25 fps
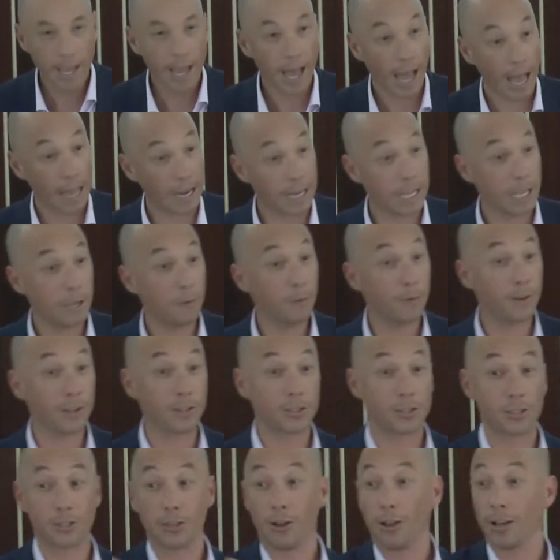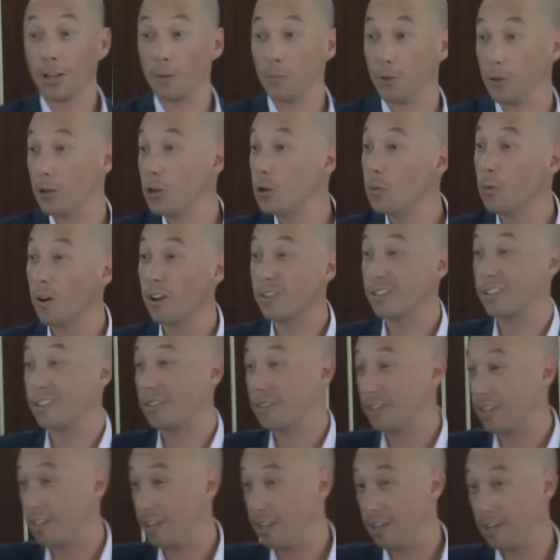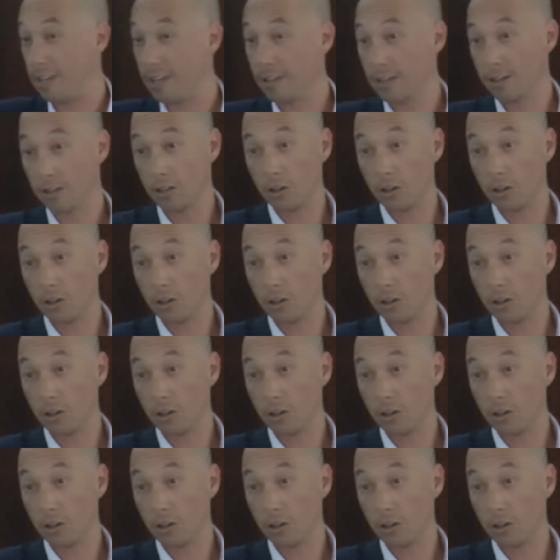And even Solomon, who wasn't the